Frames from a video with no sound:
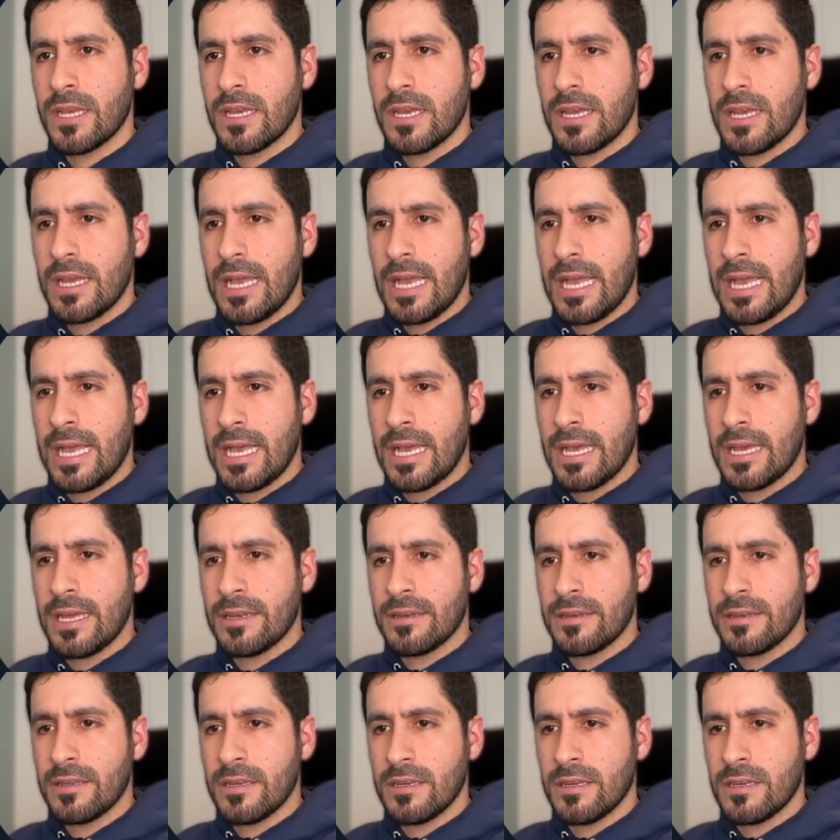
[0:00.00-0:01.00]

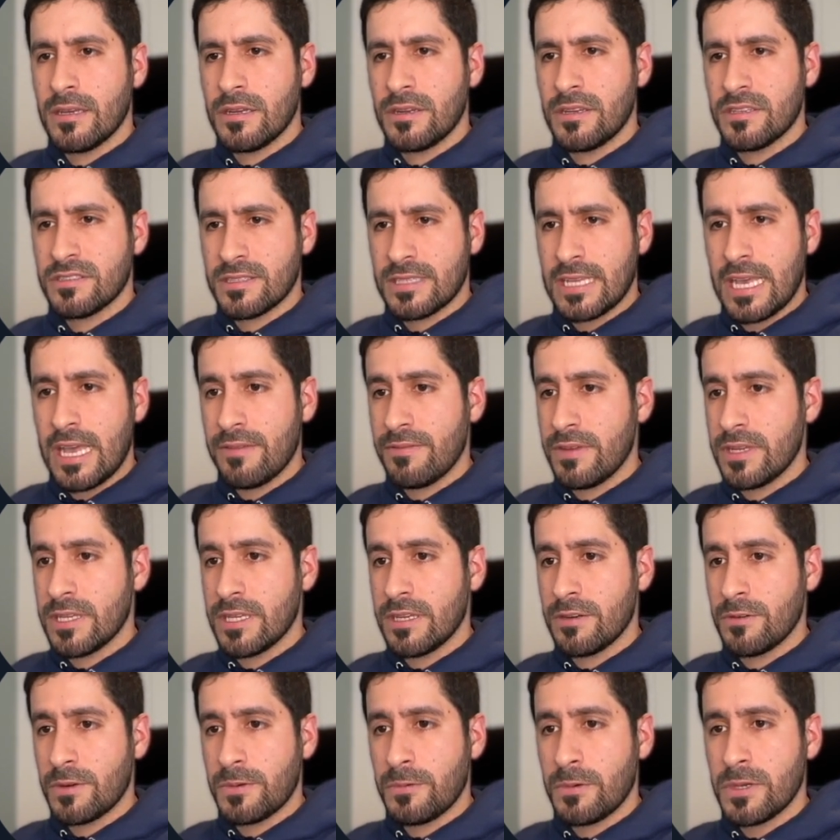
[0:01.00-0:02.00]
And does it have
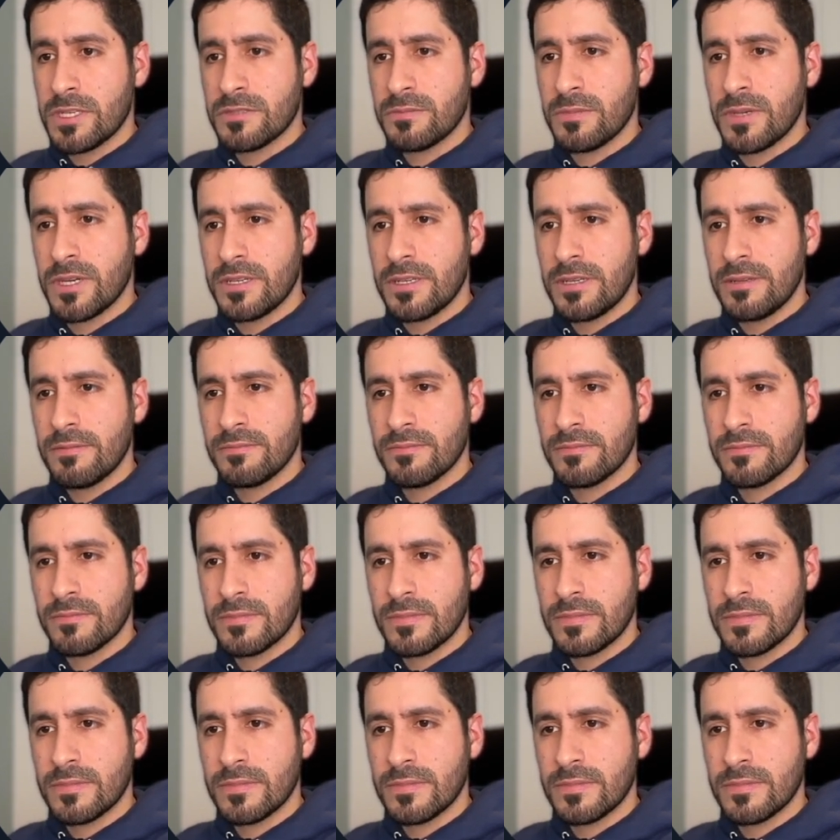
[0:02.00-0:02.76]
any request body?